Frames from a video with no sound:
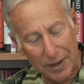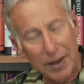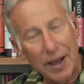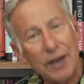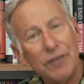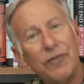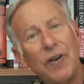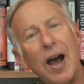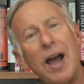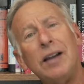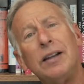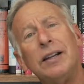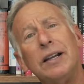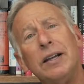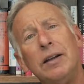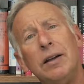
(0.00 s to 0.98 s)
And
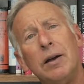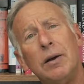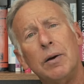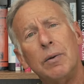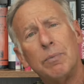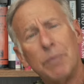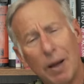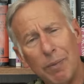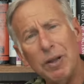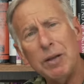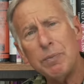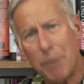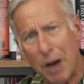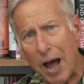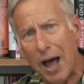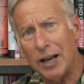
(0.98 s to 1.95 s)
finally, public
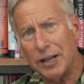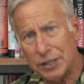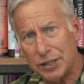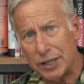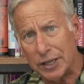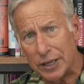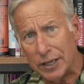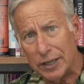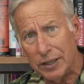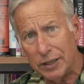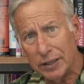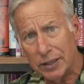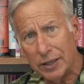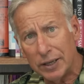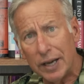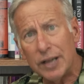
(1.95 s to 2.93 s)
policy
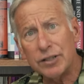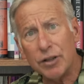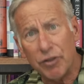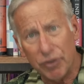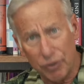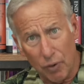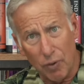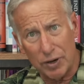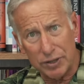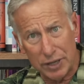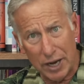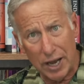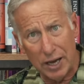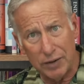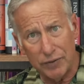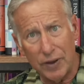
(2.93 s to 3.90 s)
is
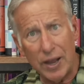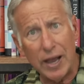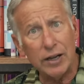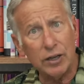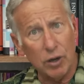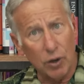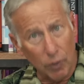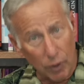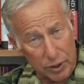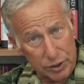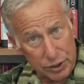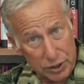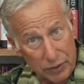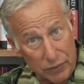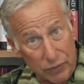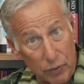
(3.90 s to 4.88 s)
authoritative and
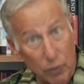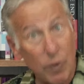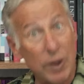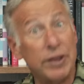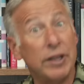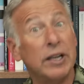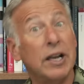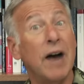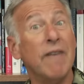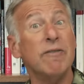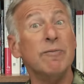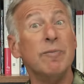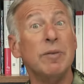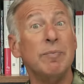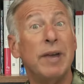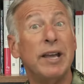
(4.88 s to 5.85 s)
coercive. When the
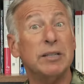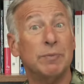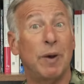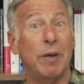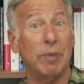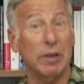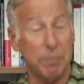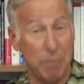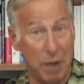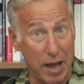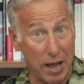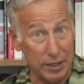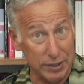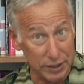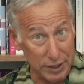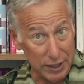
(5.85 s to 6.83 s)
government makes public
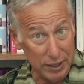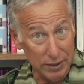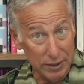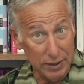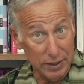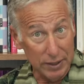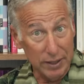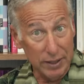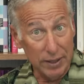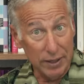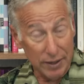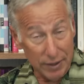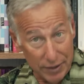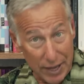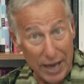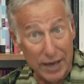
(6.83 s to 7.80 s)
policy,
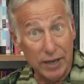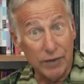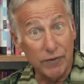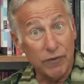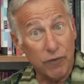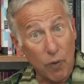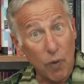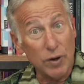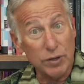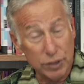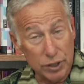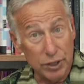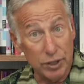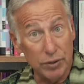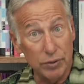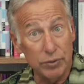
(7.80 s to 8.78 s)
they can force
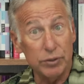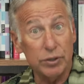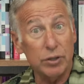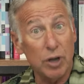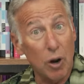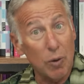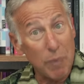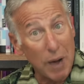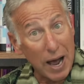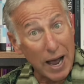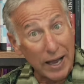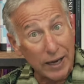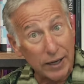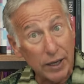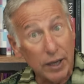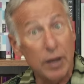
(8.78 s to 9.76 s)
you to go by
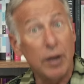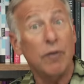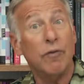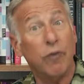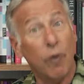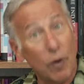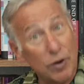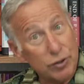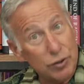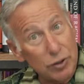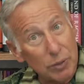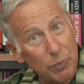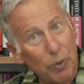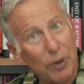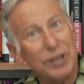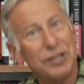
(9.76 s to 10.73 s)
it force you to
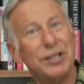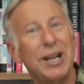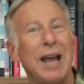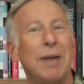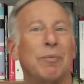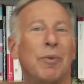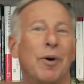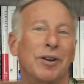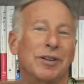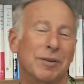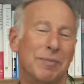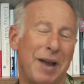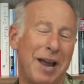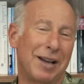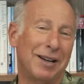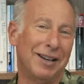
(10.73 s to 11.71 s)
put a stamp on, to
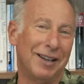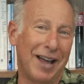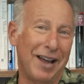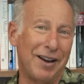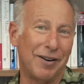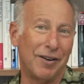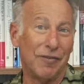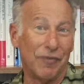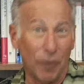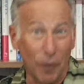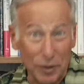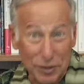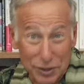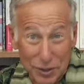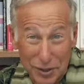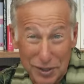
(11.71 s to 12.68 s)
mail a letter,
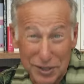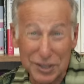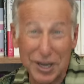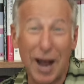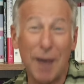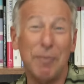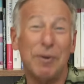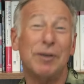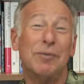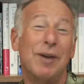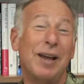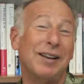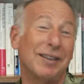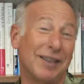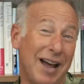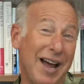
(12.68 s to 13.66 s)
force you to stop at a
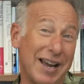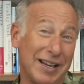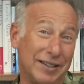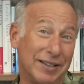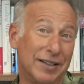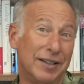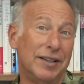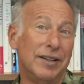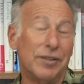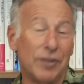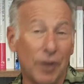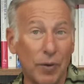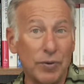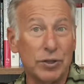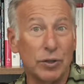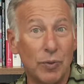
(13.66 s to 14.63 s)
red light.
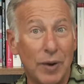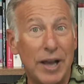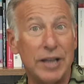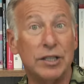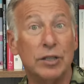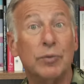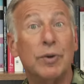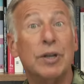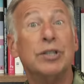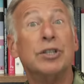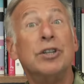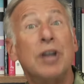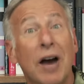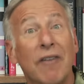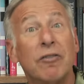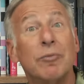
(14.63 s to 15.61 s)
Those are ways in which
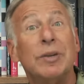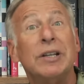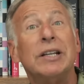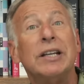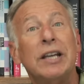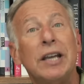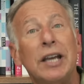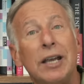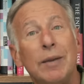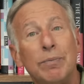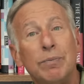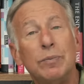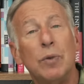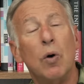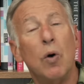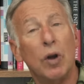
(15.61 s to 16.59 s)
government keep,
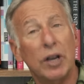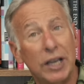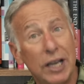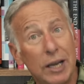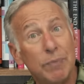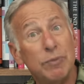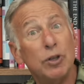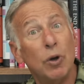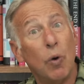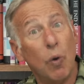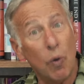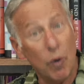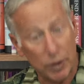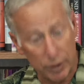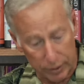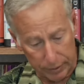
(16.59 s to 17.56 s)
keeps
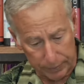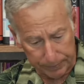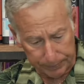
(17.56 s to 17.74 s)
order.